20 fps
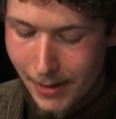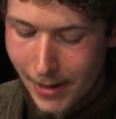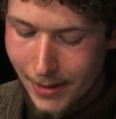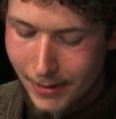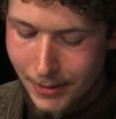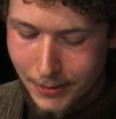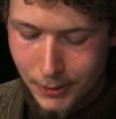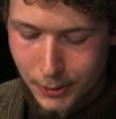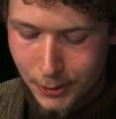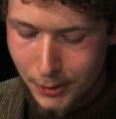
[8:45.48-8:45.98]

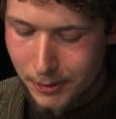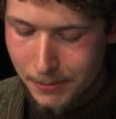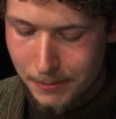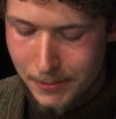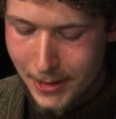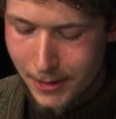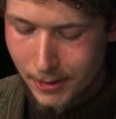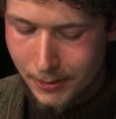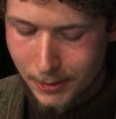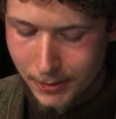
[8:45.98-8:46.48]
And it shouldn't
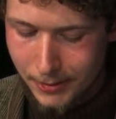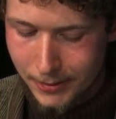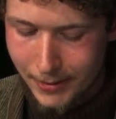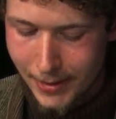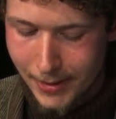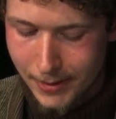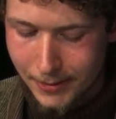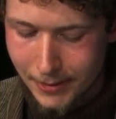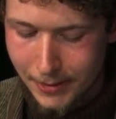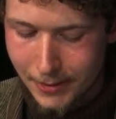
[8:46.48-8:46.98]
be
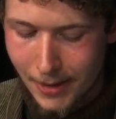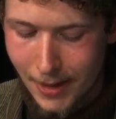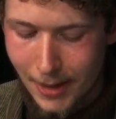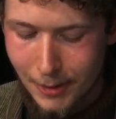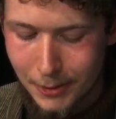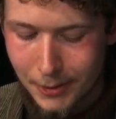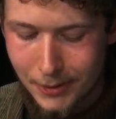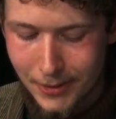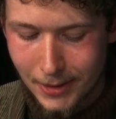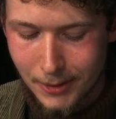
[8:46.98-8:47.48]
understated
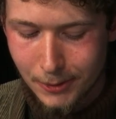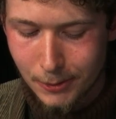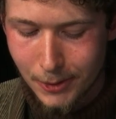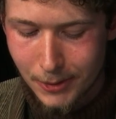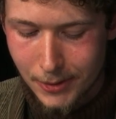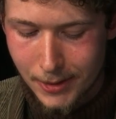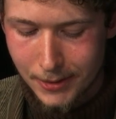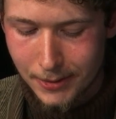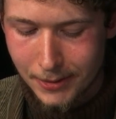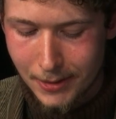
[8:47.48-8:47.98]
how
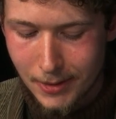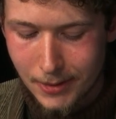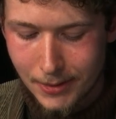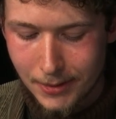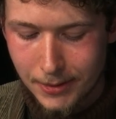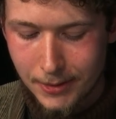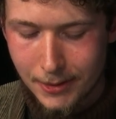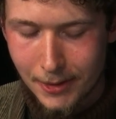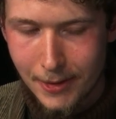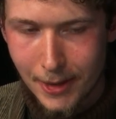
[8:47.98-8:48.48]
central this
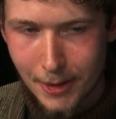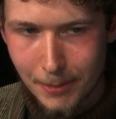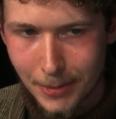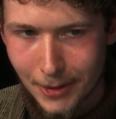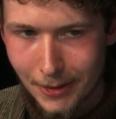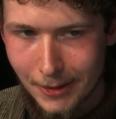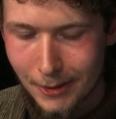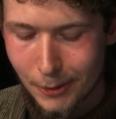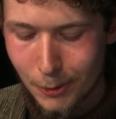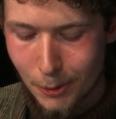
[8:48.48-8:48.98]
is to their
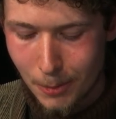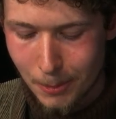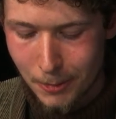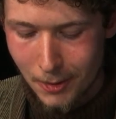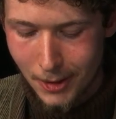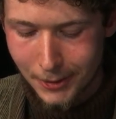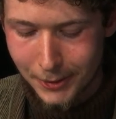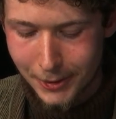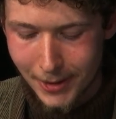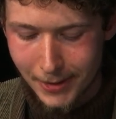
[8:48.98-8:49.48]
political
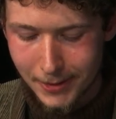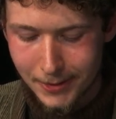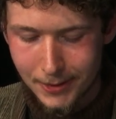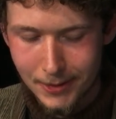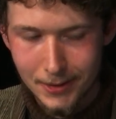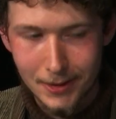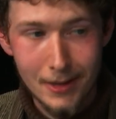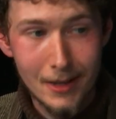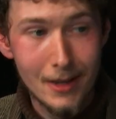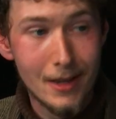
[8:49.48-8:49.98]

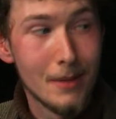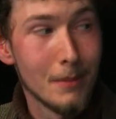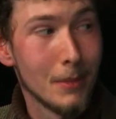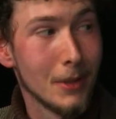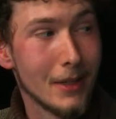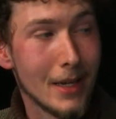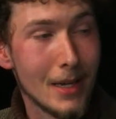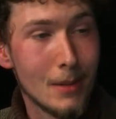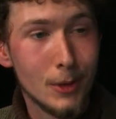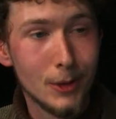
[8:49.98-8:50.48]
projects,
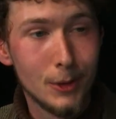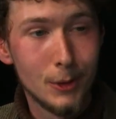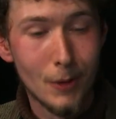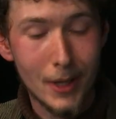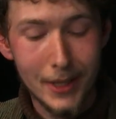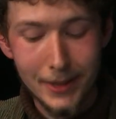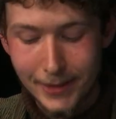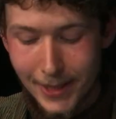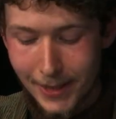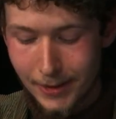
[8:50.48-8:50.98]
being able to
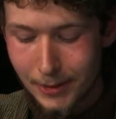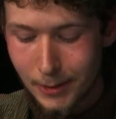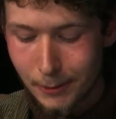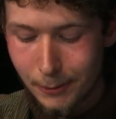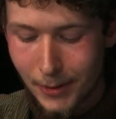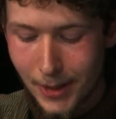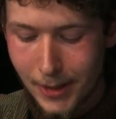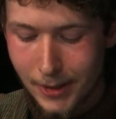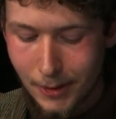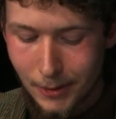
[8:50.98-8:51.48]

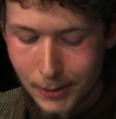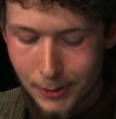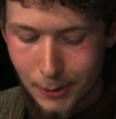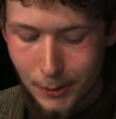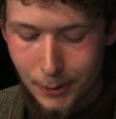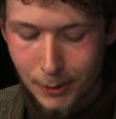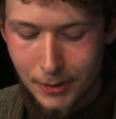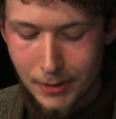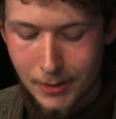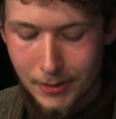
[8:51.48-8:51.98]
identify
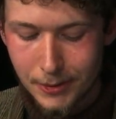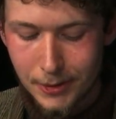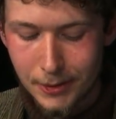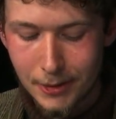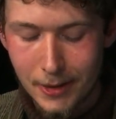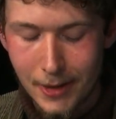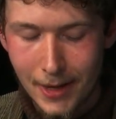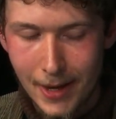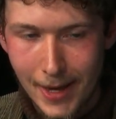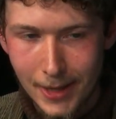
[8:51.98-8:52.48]
alternatives
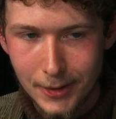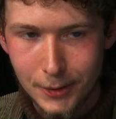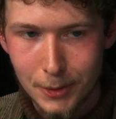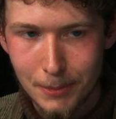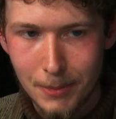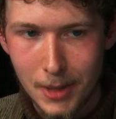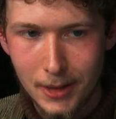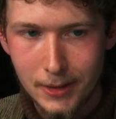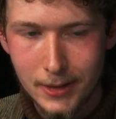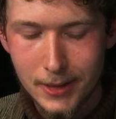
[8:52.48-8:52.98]
to the
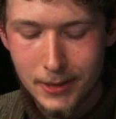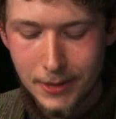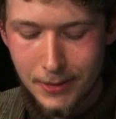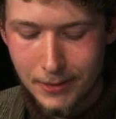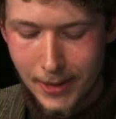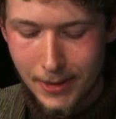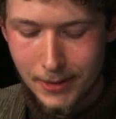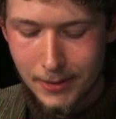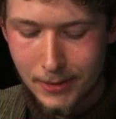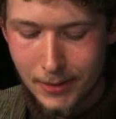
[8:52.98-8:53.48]
hegemonic
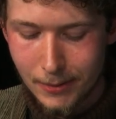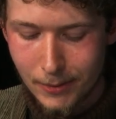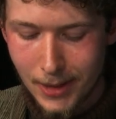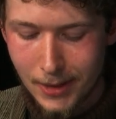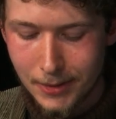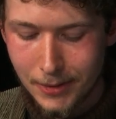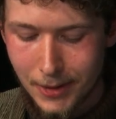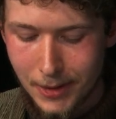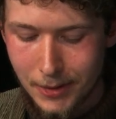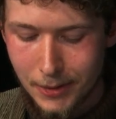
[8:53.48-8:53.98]
state
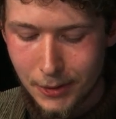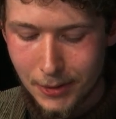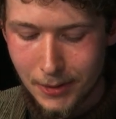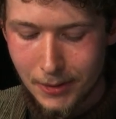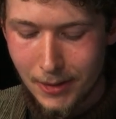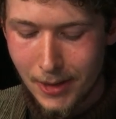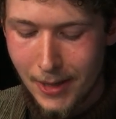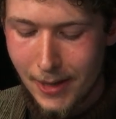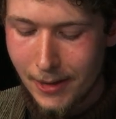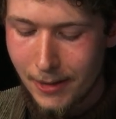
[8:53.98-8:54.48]
civilization
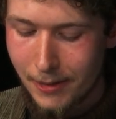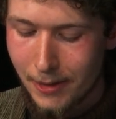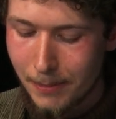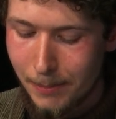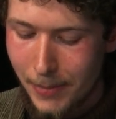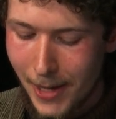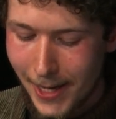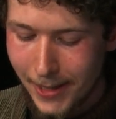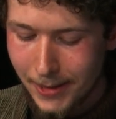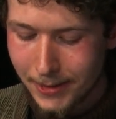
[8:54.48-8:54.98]
in the
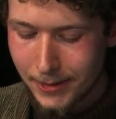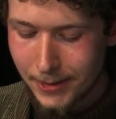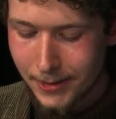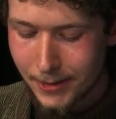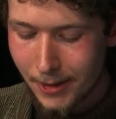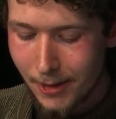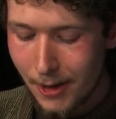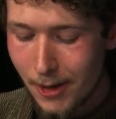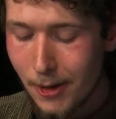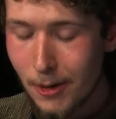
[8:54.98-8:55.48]

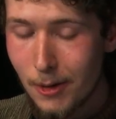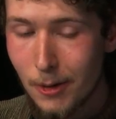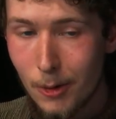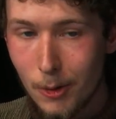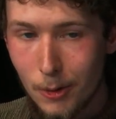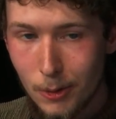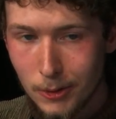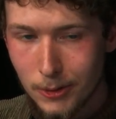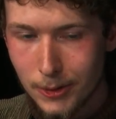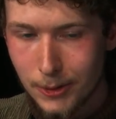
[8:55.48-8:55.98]
past
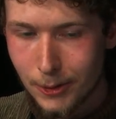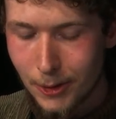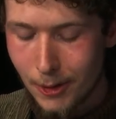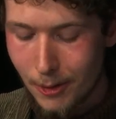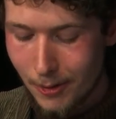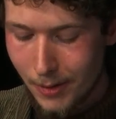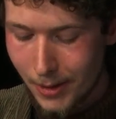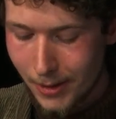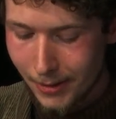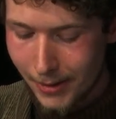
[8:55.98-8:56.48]

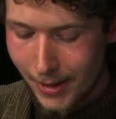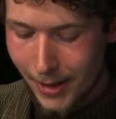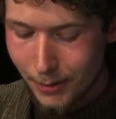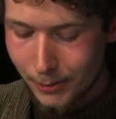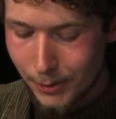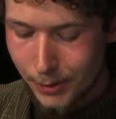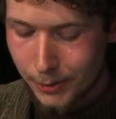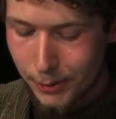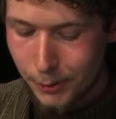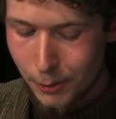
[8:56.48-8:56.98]
also
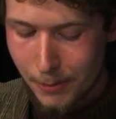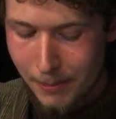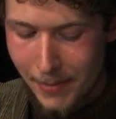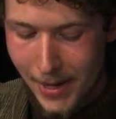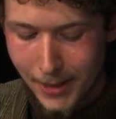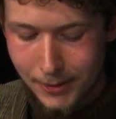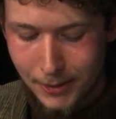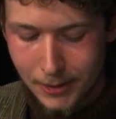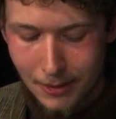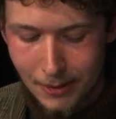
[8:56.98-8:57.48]
allows us to
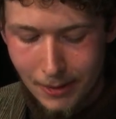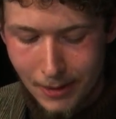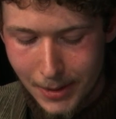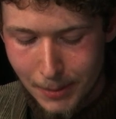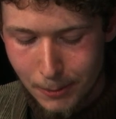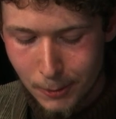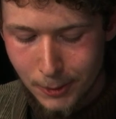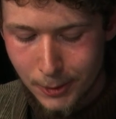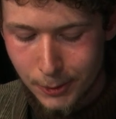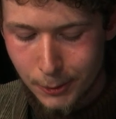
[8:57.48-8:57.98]
imagine
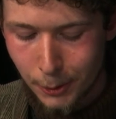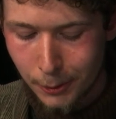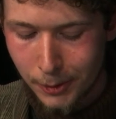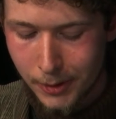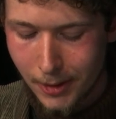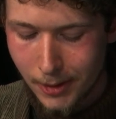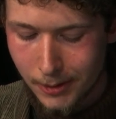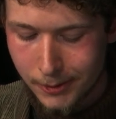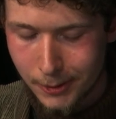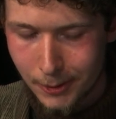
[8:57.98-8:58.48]

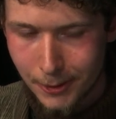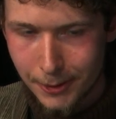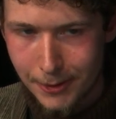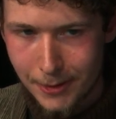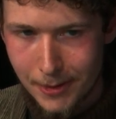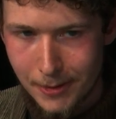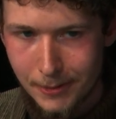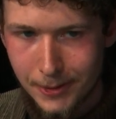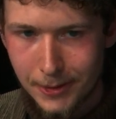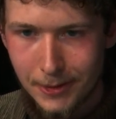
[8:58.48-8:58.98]
liberatory
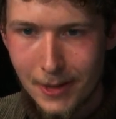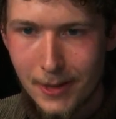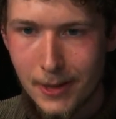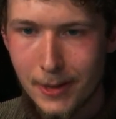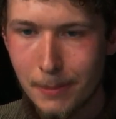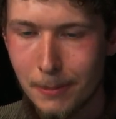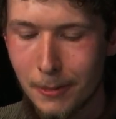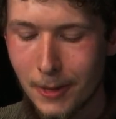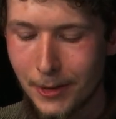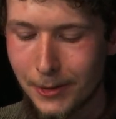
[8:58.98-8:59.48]
alternatives in
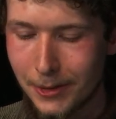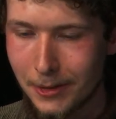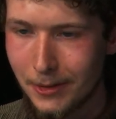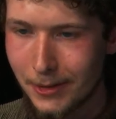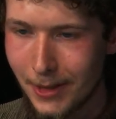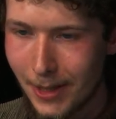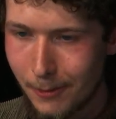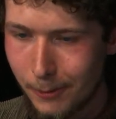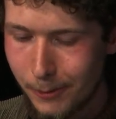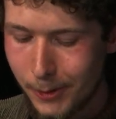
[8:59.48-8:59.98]
the
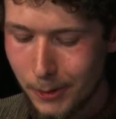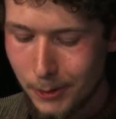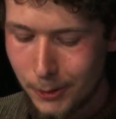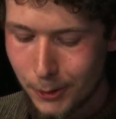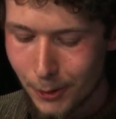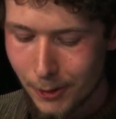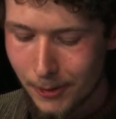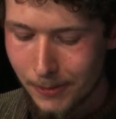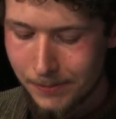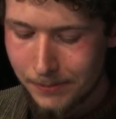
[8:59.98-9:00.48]
present and
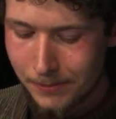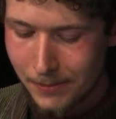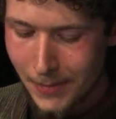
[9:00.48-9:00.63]
future.